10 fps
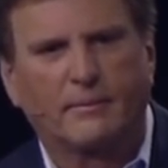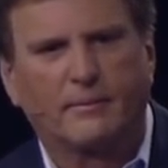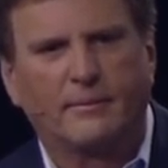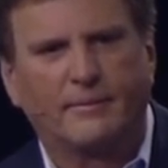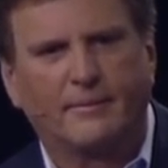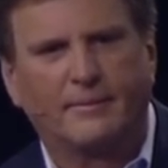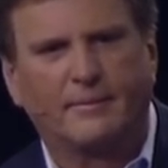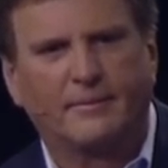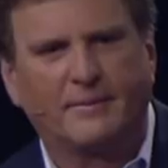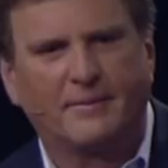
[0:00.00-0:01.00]

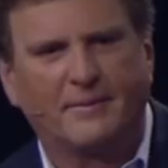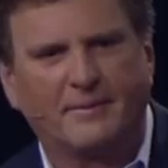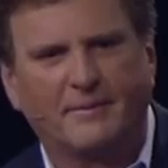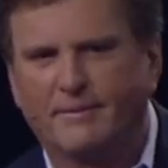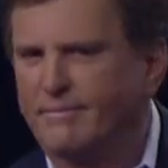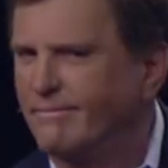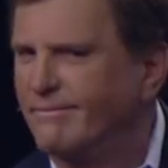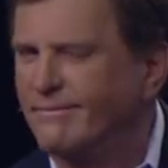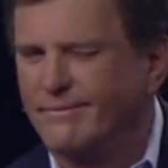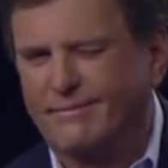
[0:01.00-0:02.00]

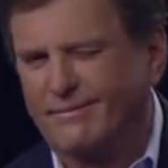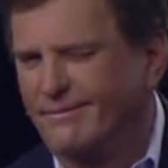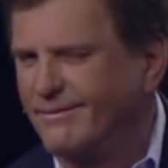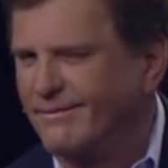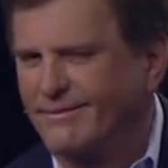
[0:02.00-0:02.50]
Nobody speaks.